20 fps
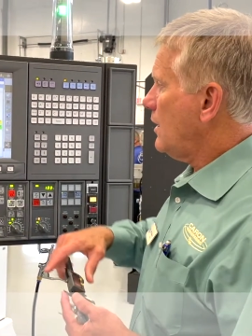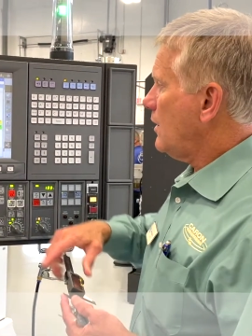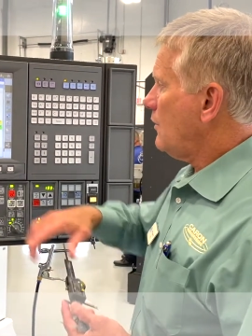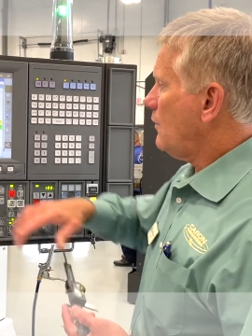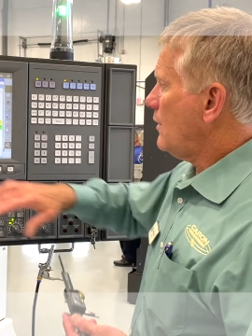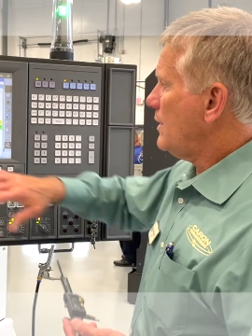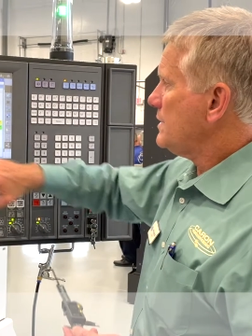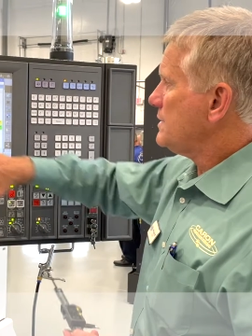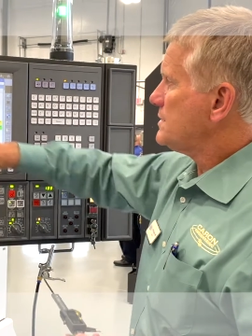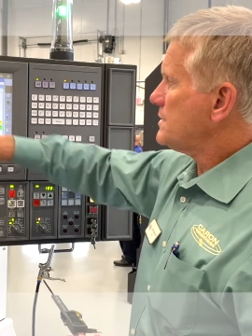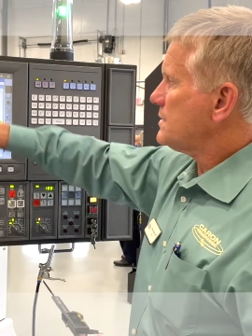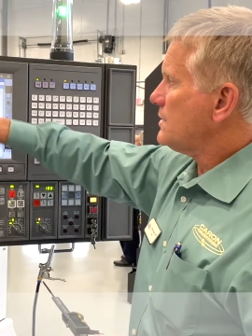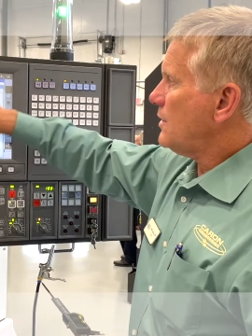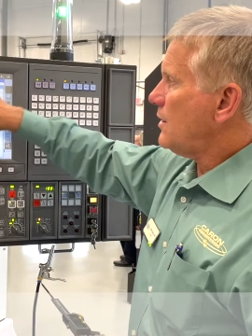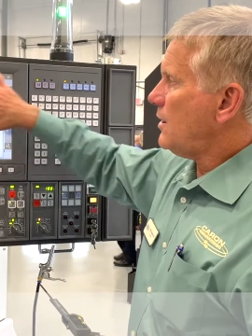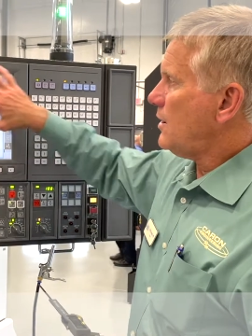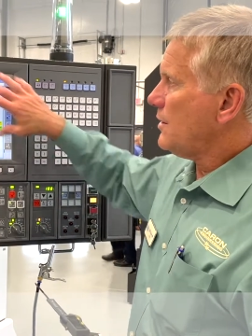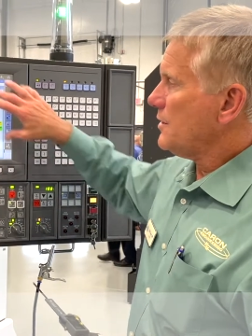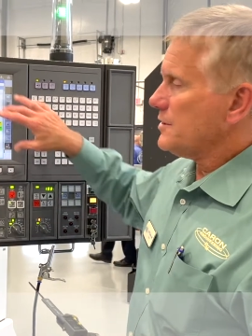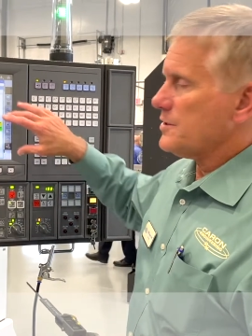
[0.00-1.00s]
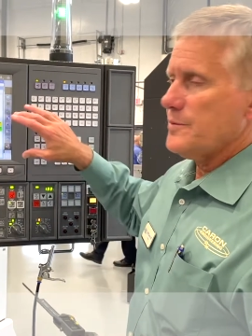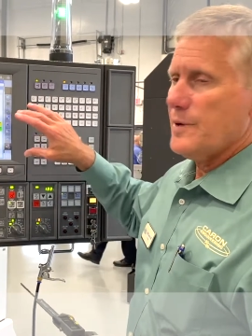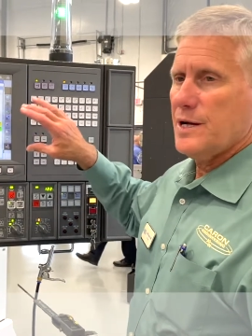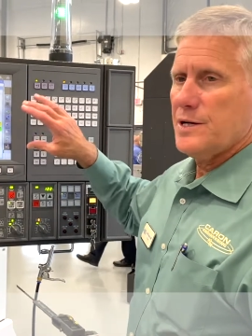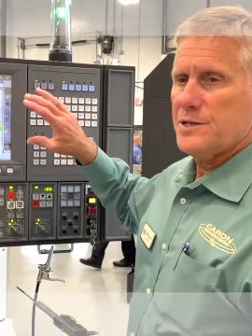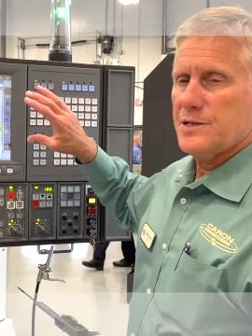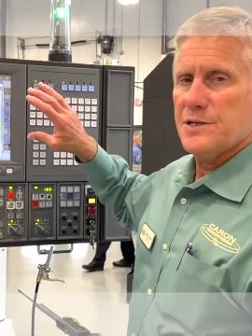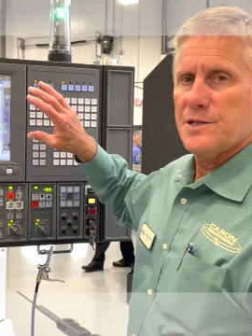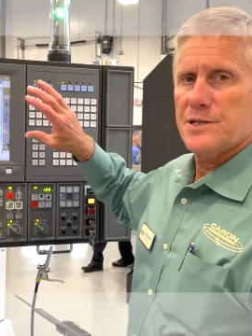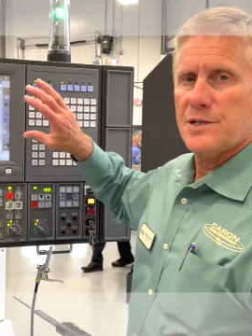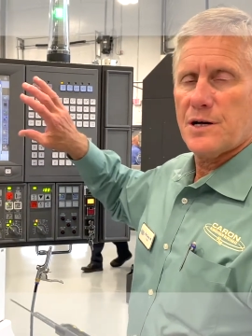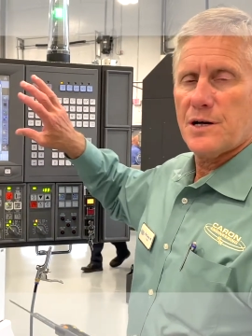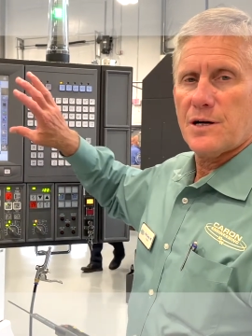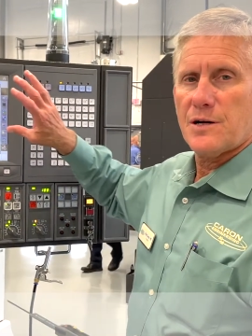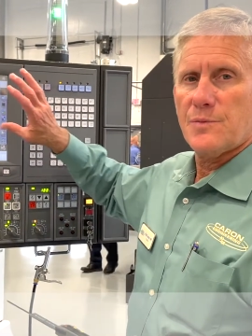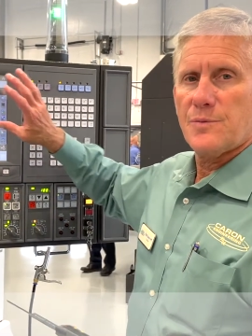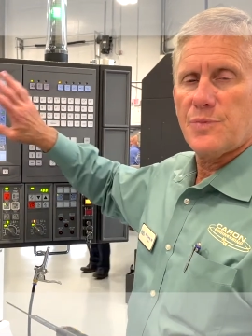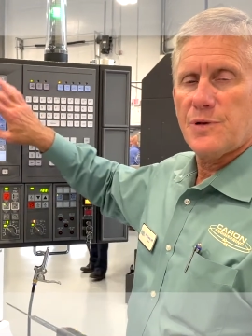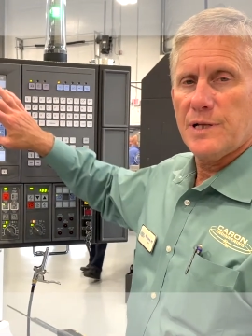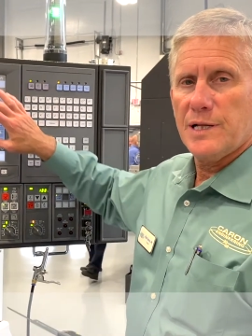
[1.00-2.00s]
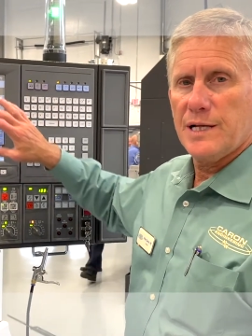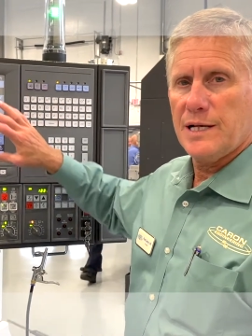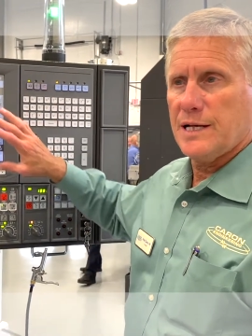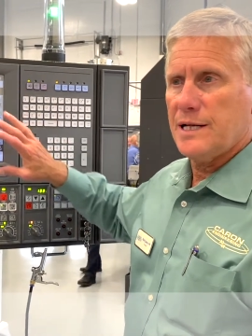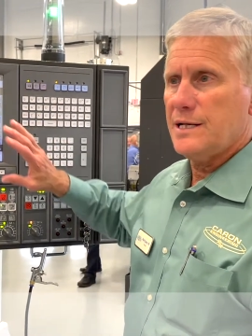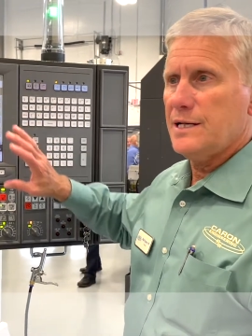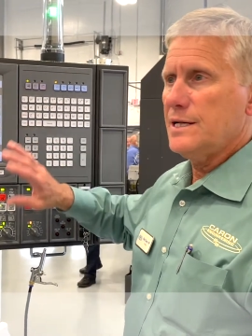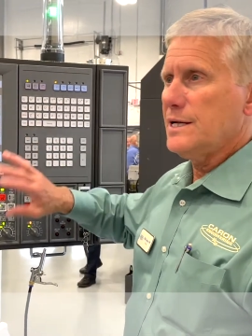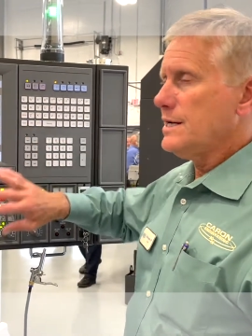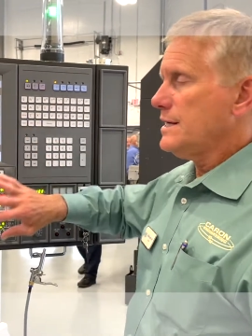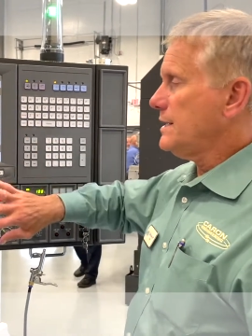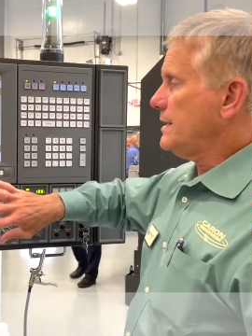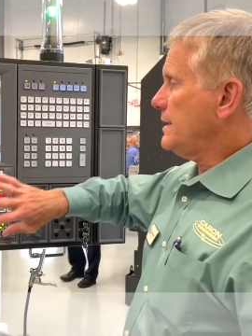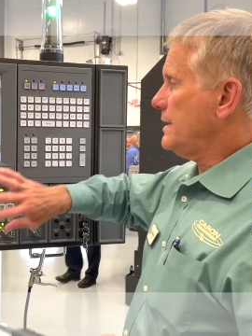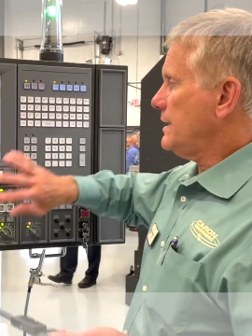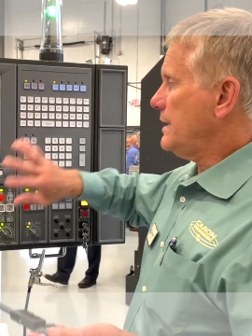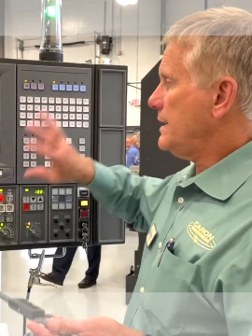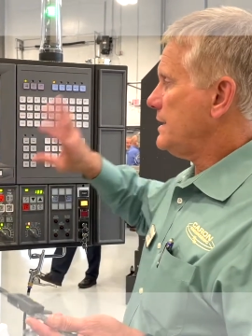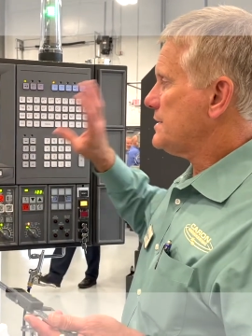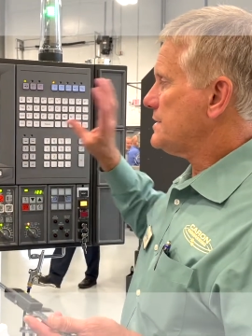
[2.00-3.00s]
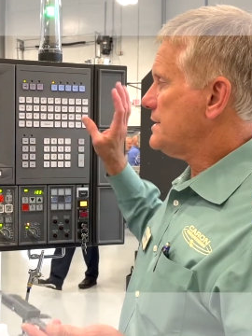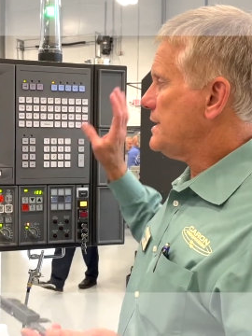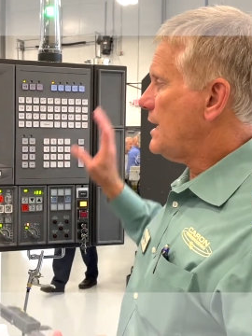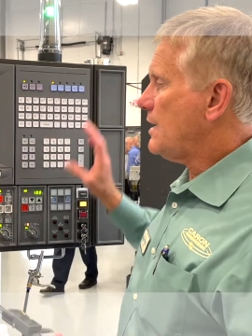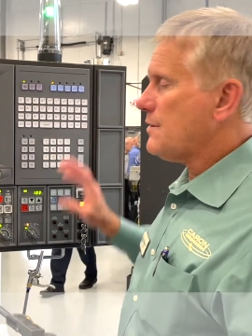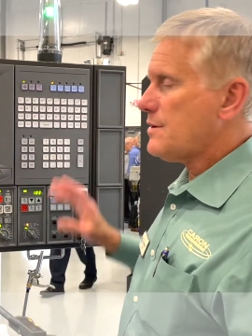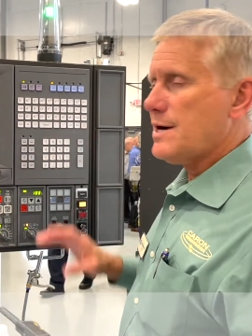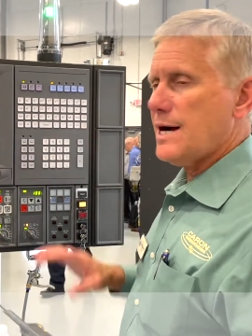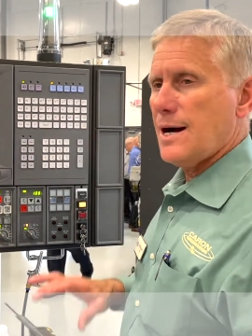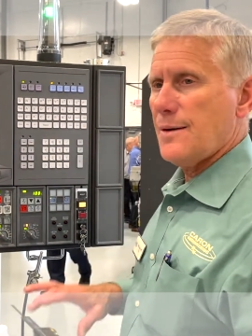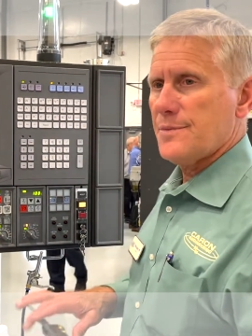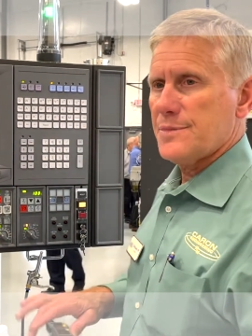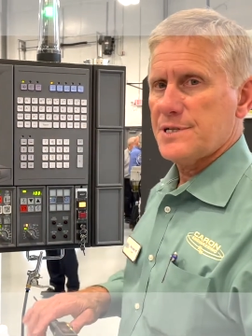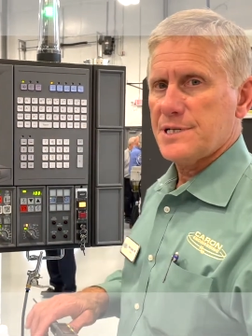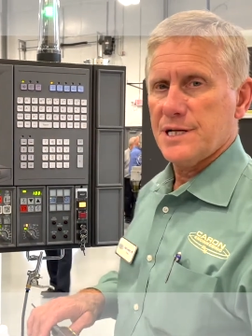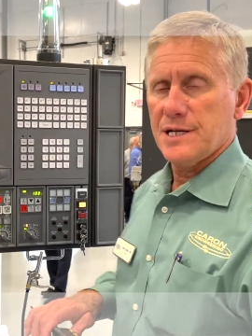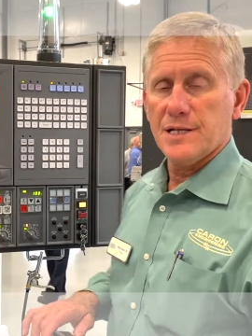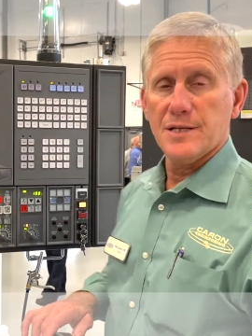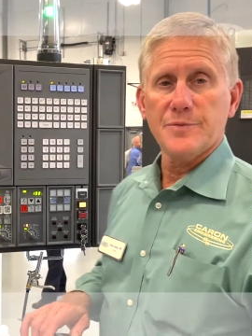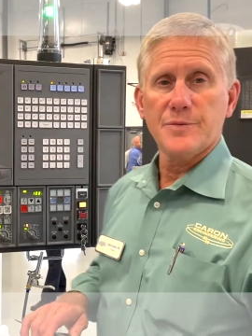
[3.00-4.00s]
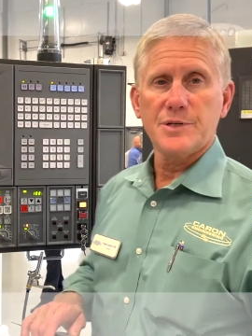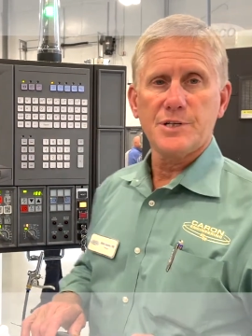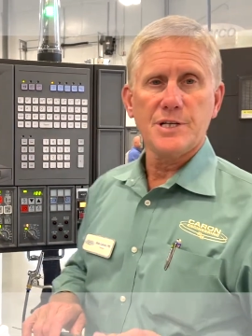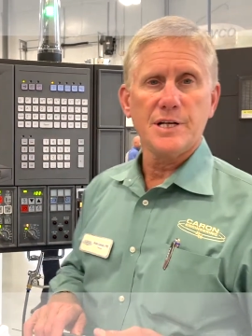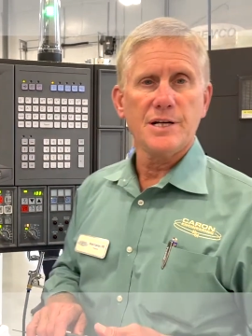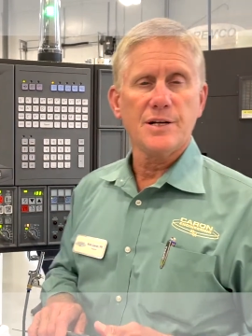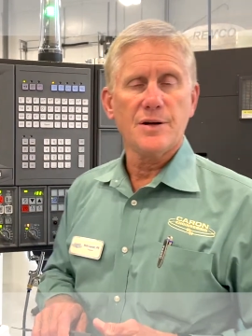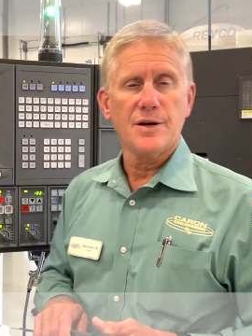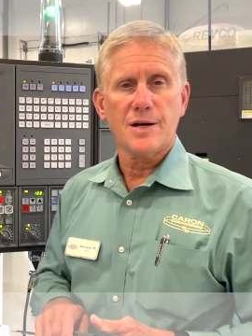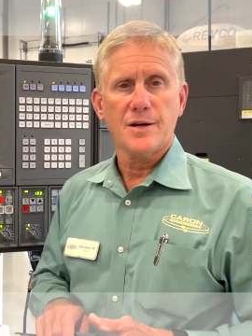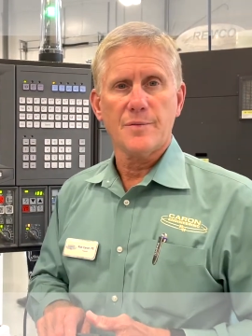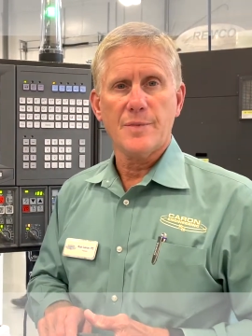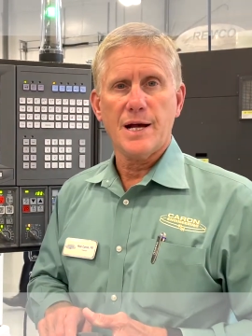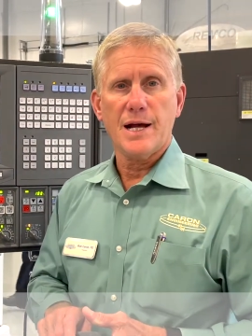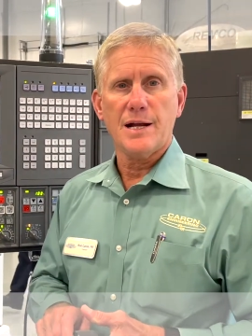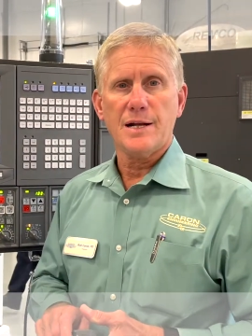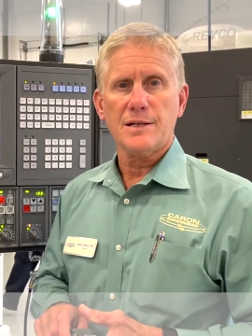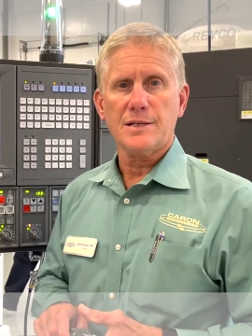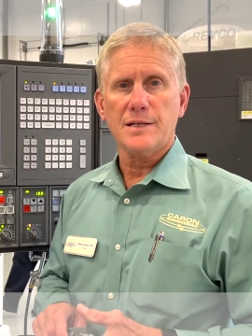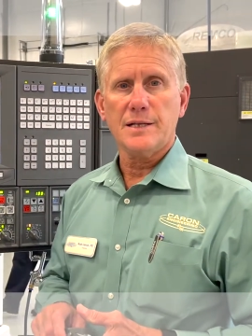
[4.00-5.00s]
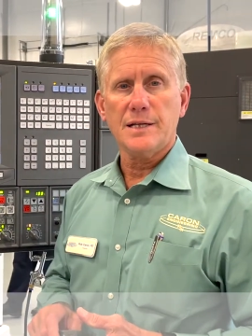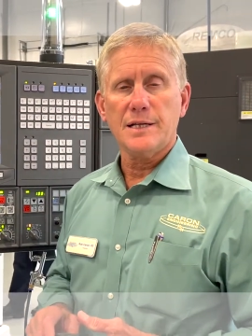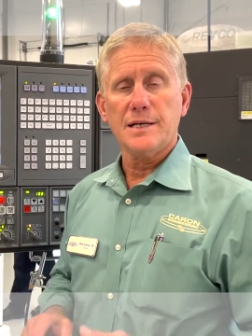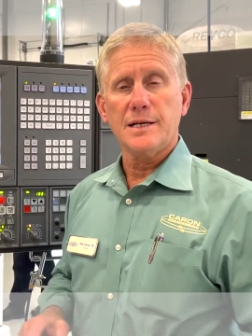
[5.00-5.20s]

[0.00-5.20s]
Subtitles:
Once all the dimensions are completed, it is now compensated the machine automatically.